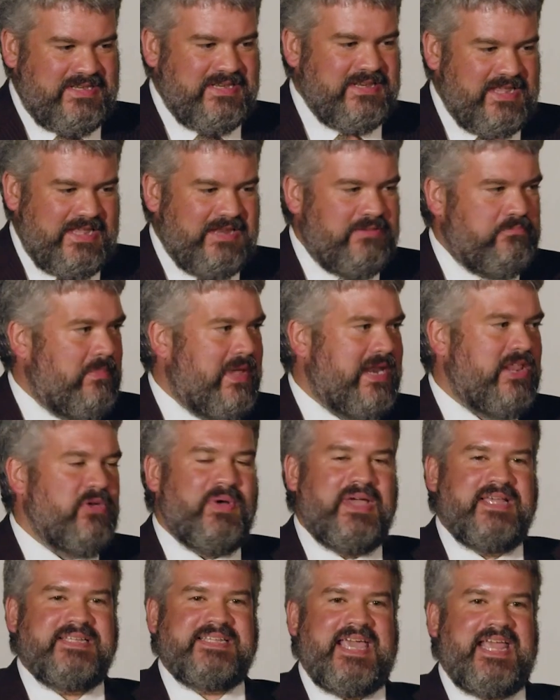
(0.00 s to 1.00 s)
in many
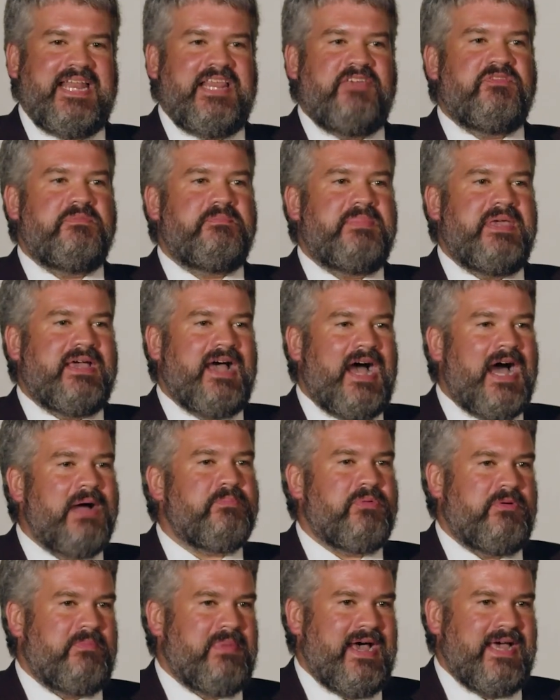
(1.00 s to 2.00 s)
ways, can't even be
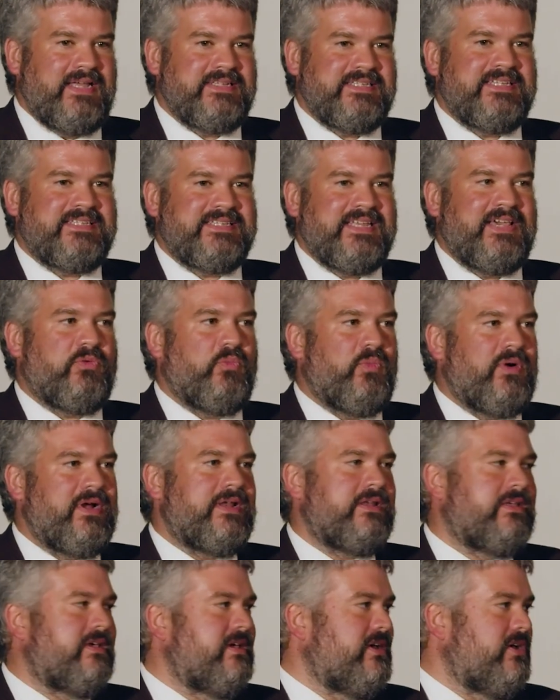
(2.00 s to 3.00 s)
compromised. It's like, what
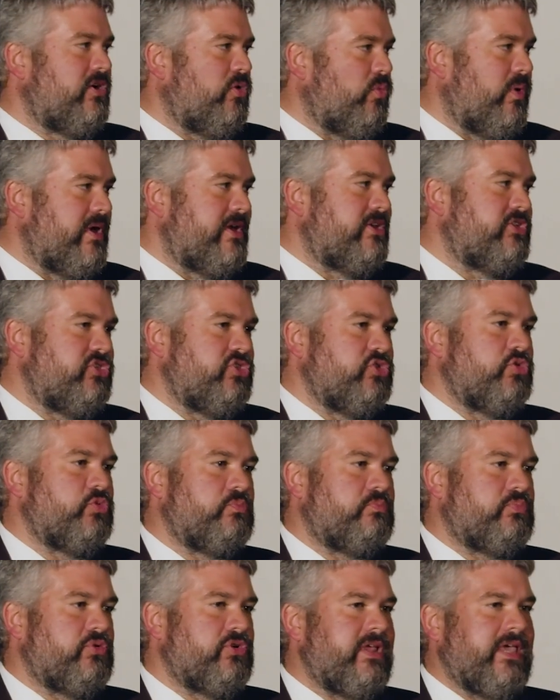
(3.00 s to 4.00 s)
are
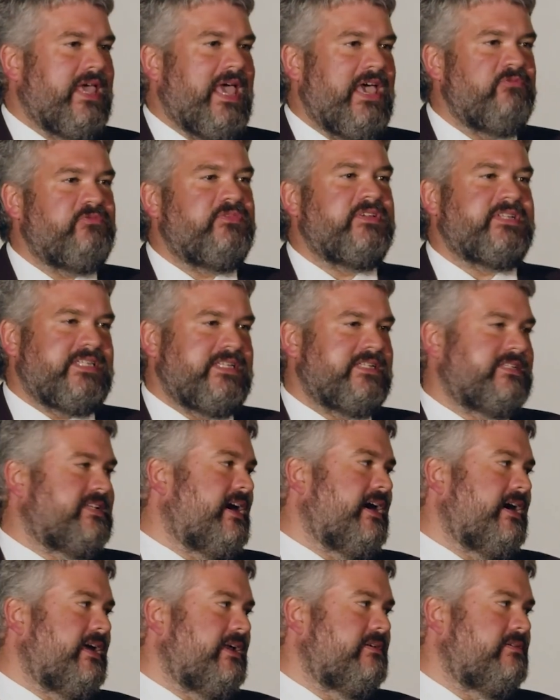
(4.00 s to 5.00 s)
you putting emphasis
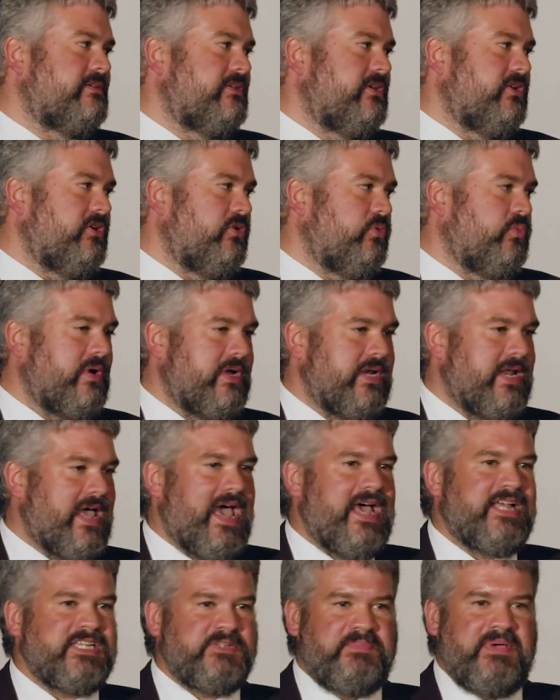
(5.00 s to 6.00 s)
on? What
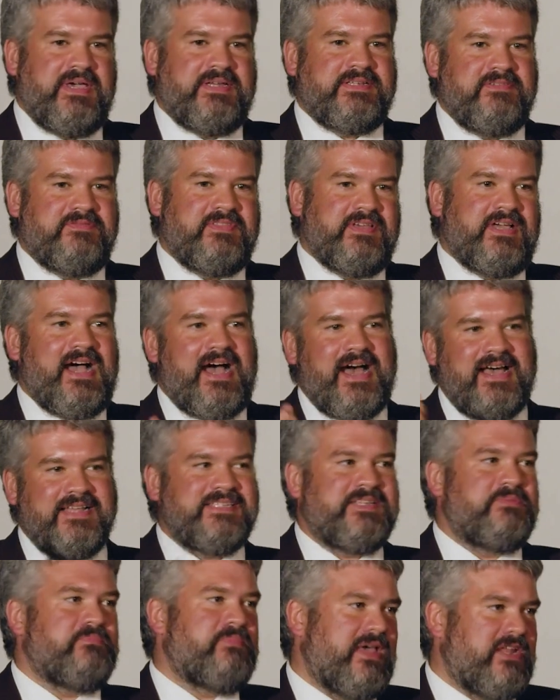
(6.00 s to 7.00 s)
aspect of the
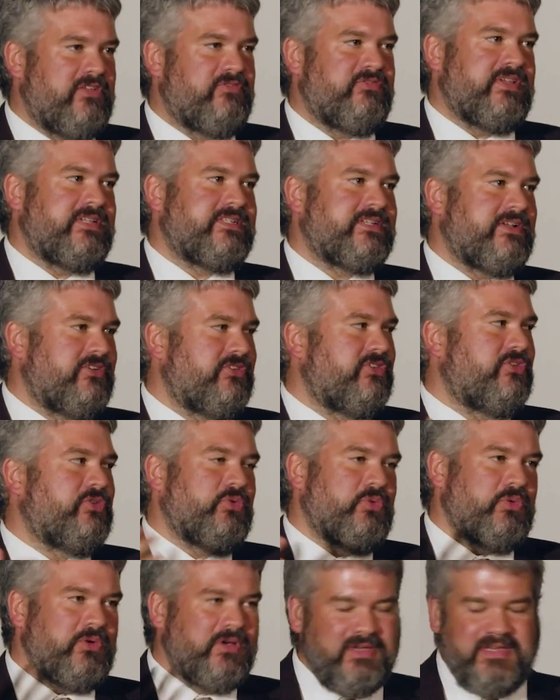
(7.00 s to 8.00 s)
costs and benefits are
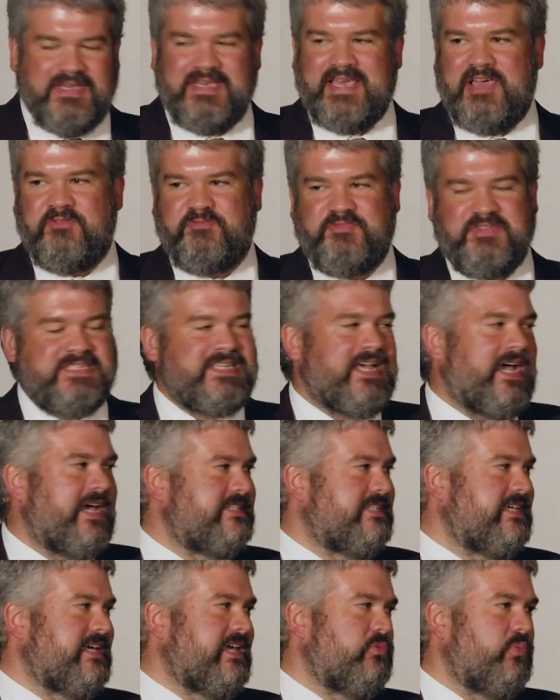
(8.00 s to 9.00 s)
you
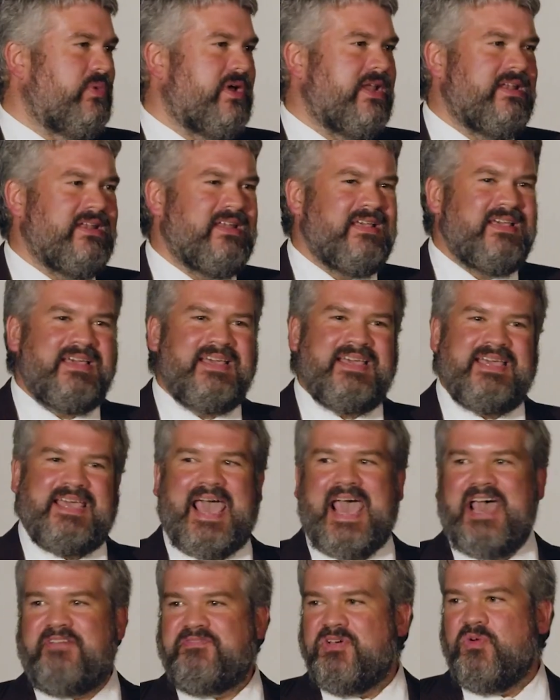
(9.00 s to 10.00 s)
emphasizing? And when
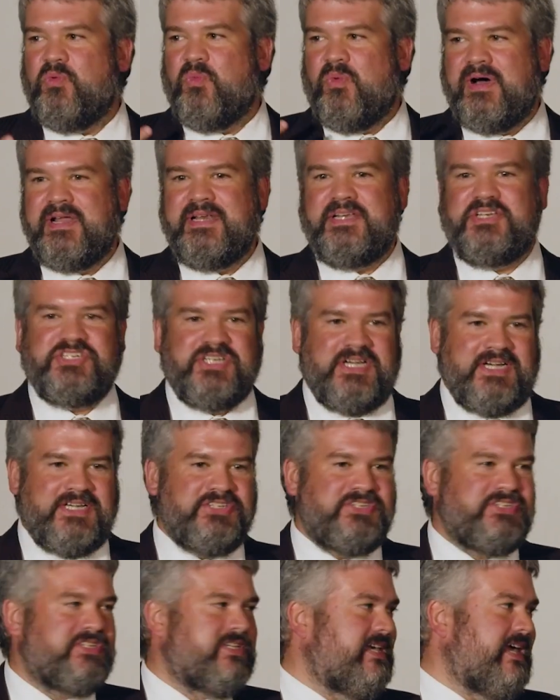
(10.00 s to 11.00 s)
having one
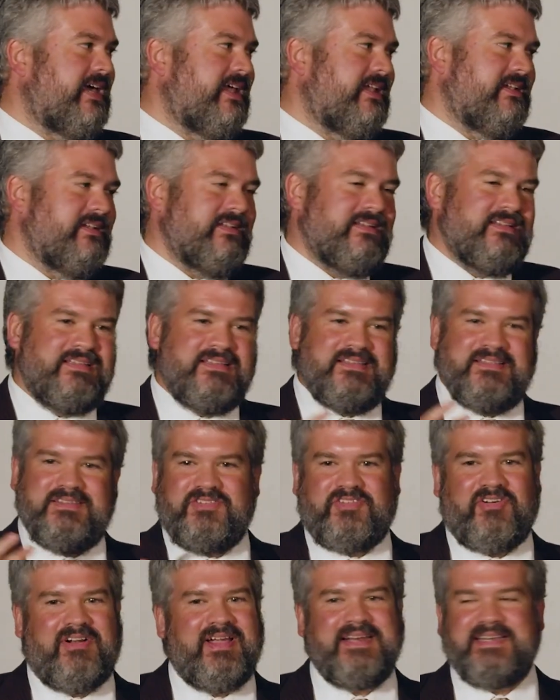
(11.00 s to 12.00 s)
judge and
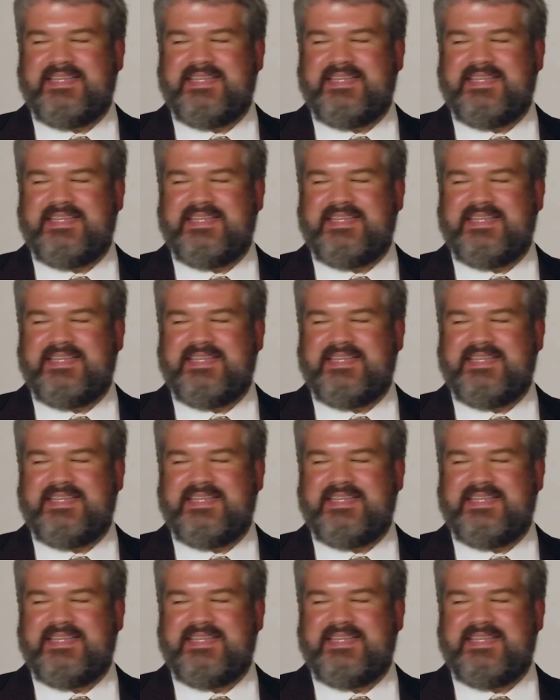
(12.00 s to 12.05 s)
trying